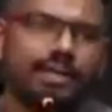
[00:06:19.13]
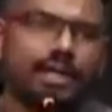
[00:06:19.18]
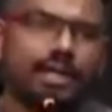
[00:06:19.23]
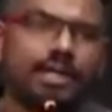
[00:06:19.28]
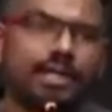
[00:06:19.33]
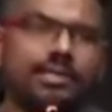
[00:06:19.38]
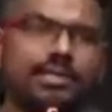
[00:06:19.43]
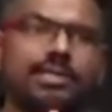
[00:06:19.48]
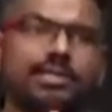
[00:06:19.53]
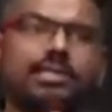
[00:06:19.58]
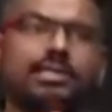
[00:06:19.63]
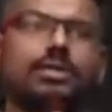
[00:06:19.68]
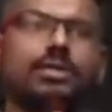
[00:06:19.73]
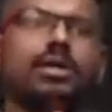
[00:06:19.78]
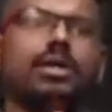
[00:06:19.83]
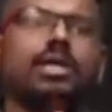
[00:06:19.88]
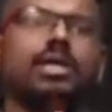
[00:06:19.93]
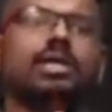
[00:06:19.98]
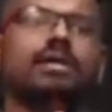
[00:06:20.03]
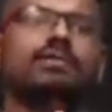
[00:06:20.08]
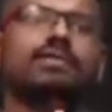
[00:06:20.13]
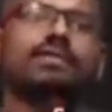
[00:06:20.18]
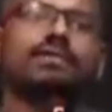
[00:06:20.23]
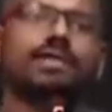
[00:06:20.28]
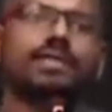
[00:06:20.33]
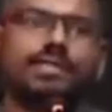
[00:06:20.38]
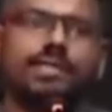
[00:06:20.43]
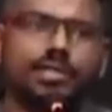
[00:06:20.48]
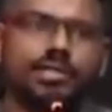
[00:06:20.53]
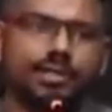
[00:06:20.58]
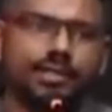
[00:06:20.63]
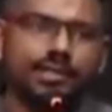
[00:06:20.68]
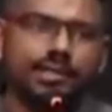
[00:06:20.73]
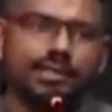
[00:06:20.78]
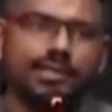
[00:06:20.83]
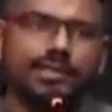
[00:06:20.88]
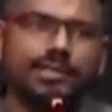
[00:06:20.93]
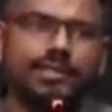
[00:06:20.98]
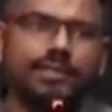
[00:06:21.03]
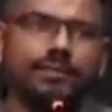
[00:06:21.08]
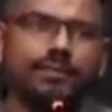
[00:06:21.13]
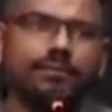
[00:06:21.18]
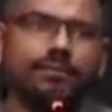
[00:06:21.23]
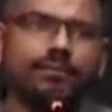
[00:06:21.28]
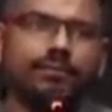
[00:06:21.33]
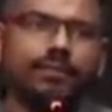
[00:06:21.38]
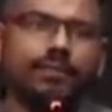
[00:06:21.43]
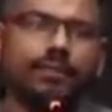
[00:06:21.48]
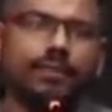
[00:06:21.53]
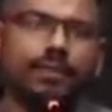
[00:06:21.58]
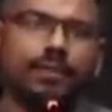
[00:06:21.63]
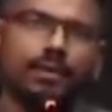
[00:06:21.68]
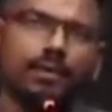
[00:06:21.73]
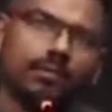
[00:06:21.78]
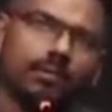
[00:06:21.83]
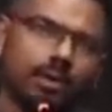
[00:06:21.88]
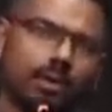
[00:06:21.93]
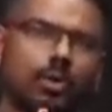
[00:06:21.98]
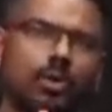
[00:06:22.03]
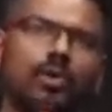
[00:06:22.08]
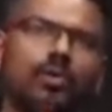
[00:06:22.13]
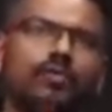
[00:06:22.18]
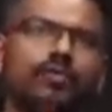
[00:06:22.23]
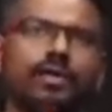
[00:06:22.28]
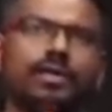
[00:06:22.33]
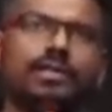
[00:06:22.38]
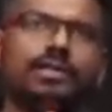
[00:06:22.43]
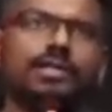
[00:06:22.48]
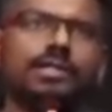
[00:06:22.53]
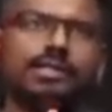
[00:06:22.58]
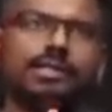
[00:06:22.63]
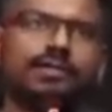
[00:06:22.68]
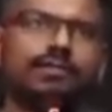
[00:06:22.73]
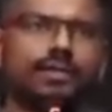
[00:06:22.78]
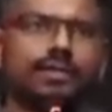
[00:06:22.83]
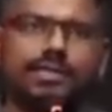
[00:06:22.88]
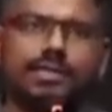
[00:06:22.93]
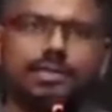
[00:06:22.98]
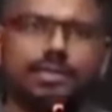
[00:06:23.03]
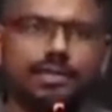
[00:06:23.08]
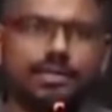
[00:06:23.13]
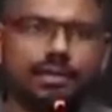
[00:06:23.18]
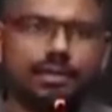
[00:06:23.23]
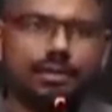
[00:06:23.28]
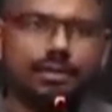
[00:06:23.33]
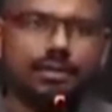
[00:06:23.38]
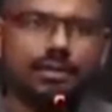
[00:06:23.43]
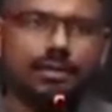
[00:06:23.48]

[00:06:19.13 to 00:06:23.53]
it has destroyed enough civilizations, but hopefully this civilization